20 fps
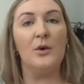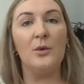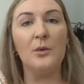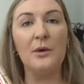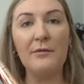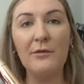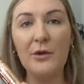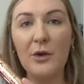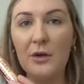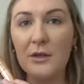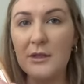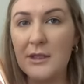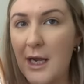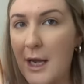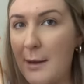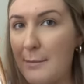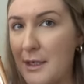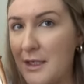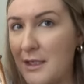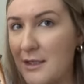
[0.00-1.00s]
we've got
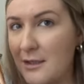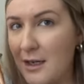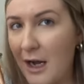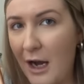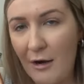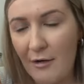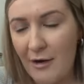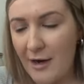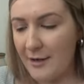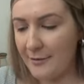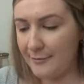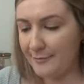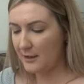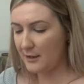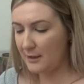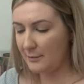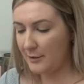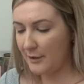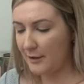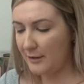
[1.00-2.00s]
a mascara, the
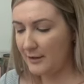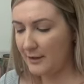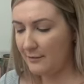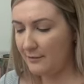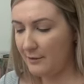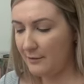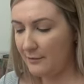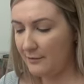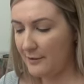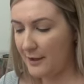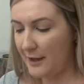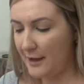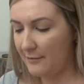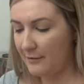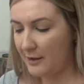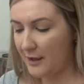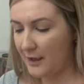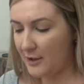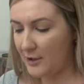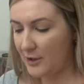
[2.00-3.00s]
W7
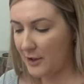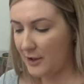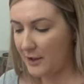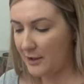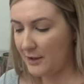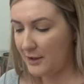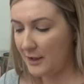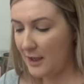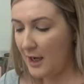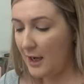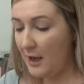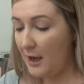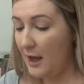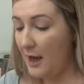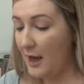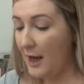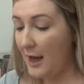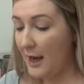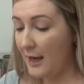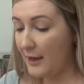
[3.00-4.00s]
Forever Lashes
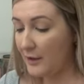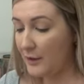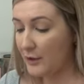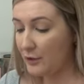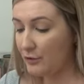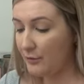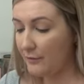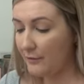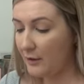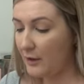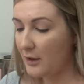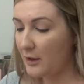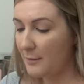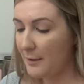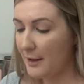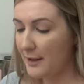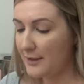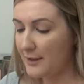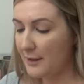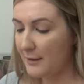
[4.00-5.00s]
Extra
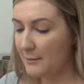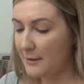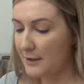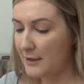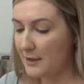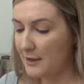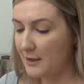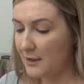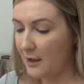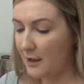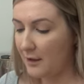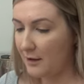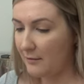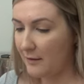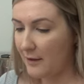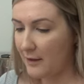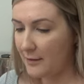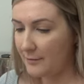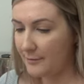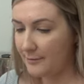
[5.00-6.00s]
Volumizing
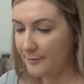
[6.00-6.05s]
Mascara.